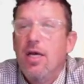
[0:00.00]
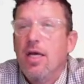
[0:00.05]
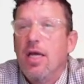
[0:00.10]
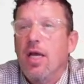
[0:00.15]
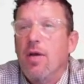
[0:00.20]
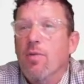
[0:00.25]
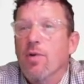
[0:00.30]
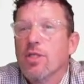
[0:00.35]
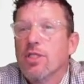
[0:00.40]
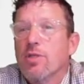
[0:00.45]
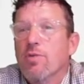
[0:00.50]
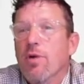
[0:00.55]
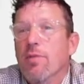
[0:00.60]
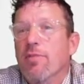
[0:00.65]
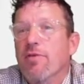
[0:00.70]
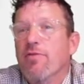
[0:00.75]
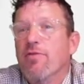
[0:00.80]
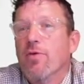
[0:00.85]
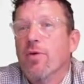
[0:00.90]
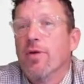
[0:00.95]
And what's the one
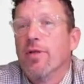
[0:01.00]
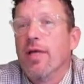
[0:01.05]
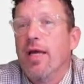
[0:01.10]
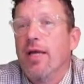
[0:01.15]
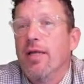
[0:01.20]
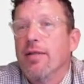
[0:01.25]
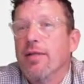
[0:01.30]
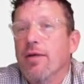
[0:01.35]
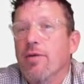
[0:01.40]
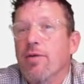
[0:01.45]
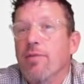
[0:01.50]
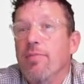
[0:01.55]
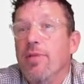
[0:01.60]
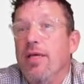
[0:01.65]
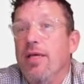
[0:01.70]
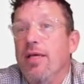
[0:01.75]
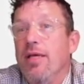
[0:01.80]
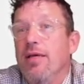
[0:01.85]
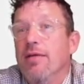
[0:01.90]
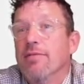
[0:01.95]
before that? That would
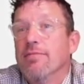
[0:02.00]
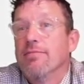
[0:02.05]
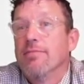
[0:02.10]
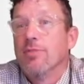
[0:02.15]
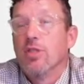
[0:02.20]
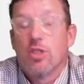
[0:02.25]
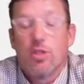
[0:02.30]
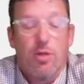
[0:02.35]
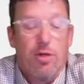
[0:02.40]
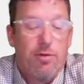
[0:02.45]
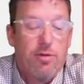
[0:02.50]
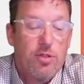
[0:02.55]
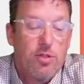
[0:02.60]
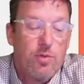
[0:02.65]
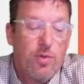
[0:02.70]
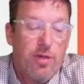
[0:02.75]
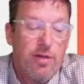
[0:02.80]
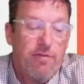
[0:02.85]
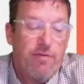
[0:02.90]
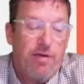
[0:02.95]
be the square root of
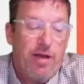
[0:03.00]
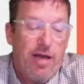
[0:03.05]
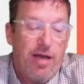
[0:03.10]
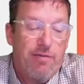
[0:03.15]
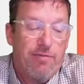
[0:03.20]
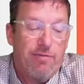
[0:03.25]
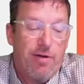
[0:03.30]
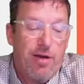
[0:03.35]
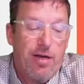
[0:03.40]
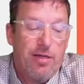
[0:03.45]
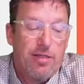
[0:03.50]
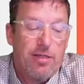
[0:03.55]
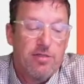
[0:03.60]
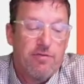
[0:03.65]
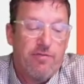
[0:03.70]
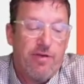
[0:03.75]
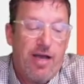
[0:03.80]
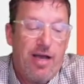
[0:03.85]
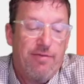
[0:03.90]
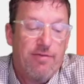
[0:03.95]
25, right? Because
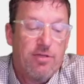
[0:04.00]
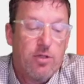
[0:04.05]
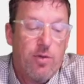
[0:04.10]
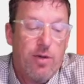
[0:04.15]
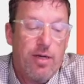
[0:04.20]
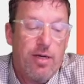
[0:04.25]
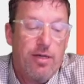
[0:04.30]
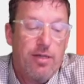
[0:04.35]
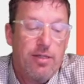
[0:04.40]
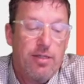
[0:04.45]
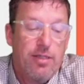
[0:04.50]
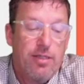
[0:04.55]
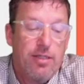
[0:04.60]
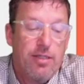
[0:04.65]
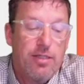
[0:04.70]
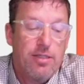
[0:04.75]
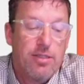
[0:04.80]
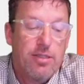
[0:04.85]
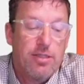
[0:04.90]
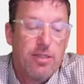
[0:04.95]
5 squared
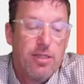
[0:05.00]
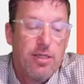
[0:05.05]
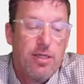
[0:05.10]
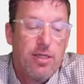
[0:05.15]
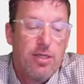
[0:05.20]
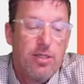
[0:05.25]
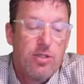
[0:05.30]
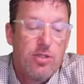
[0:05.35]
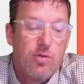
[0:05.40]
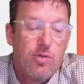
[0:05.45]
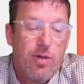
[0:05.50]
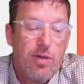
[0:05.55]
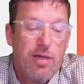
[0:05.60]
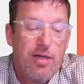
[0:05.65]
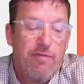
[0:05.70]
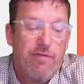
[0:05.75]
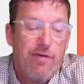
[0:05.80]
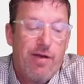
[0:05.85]
is 25.